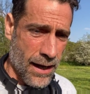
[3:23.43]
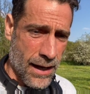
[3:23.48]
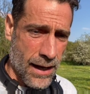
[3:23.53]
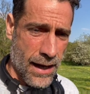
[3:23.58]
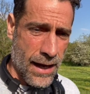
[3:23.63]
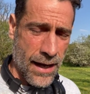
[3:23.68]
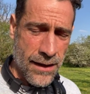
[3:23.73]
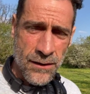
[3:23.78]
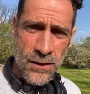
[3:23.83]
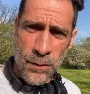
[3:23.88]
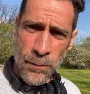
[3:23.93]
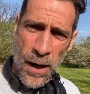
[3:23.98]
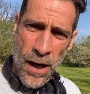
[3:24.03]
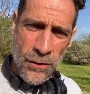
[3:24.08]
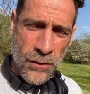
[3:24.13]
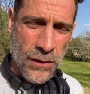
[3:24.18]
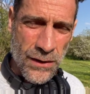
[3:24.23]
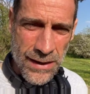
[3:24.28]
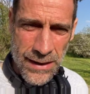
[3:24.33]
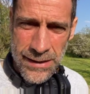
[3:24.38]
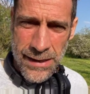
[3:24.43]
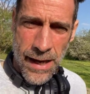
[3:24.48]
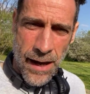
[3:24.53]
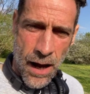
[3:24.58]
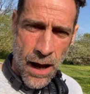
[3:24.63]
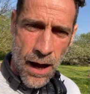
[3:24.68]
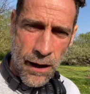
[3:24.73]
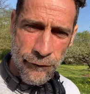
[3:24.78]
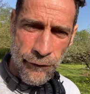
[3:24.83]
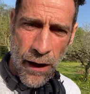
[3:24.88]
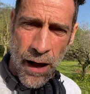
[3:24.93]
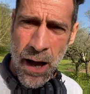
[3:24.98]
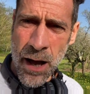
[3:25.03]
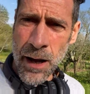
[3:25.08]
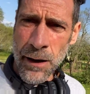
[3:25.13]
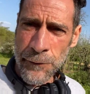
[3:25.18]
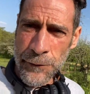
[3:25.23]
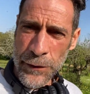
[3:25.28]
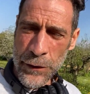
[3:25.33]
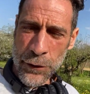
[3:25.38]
And tomatoes is like half,